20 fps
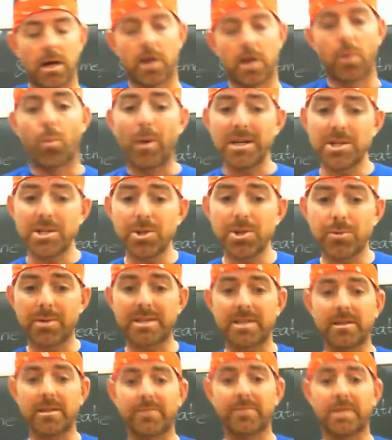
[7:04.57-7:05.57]
When do you
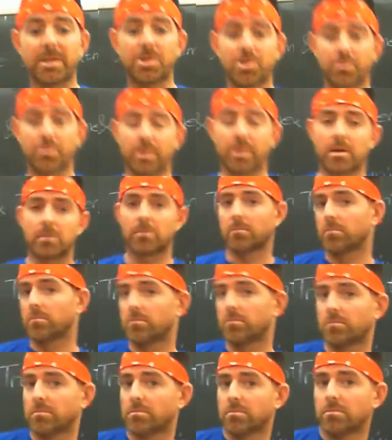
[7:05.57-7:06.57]
receive an injury?
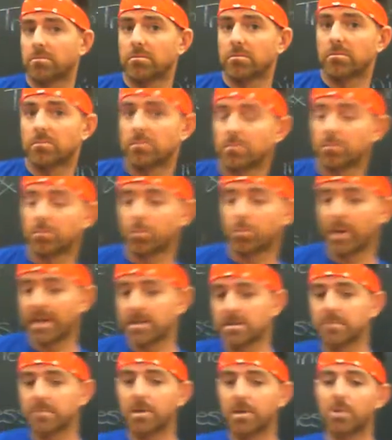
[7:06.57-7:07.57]

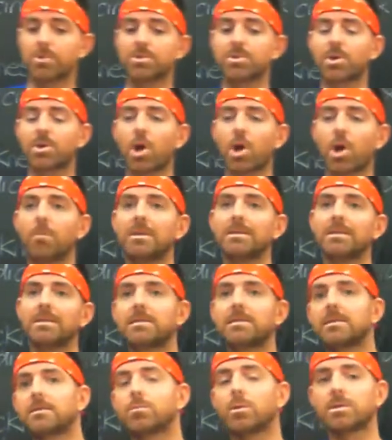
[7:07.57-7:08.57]
What's the most common
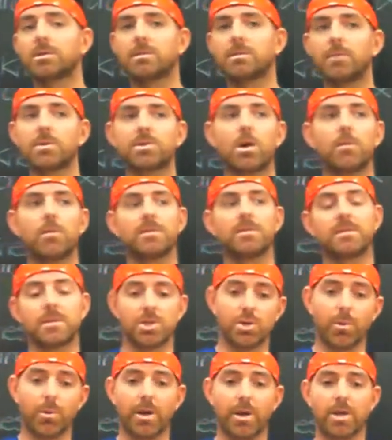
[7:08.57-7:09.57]

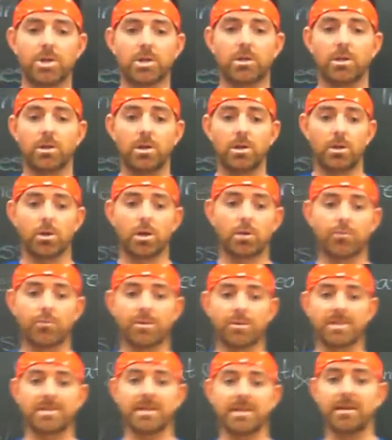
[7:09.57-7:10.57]
situation that you could
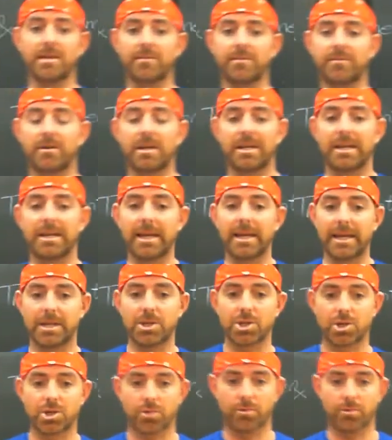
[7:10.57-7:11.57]
receive an
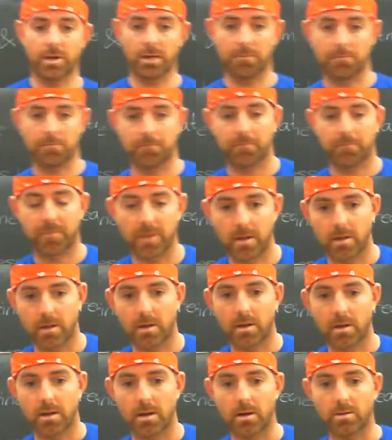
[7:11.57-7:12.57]
injury?
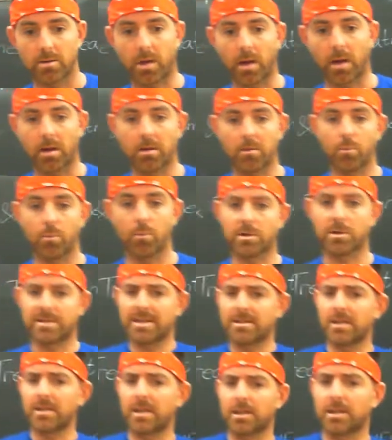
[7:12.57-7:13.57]
Okay, what
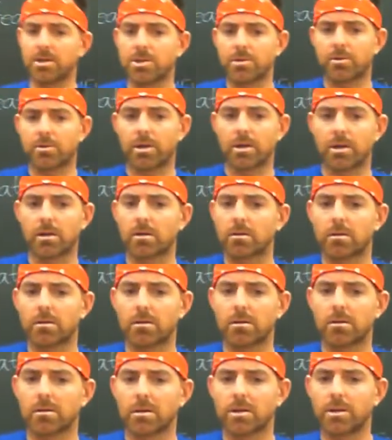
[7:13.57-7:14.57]
is an injury?
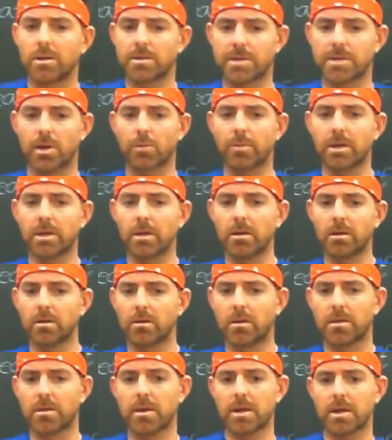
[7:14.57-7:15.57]
Can you tell me?
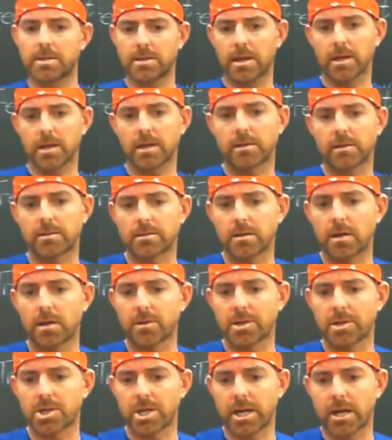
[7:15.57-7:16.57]
30 seconds on
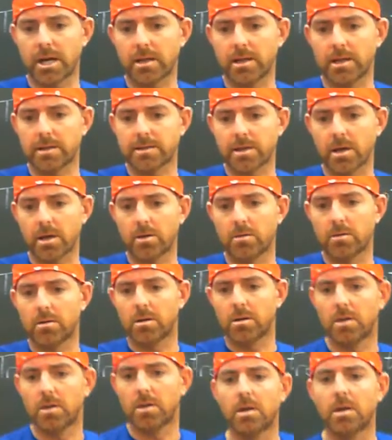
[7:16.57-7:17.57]
the chat. Let's go.
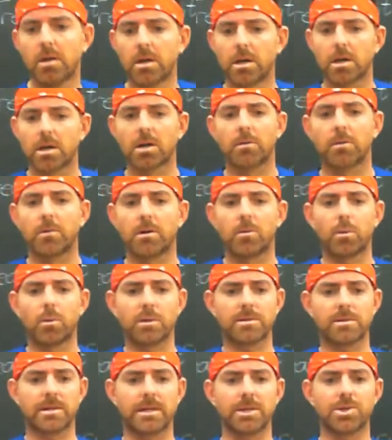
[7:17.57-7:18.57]
Come on,
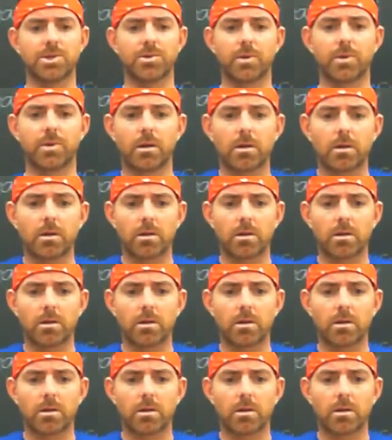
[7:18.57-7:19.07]
what's an injury?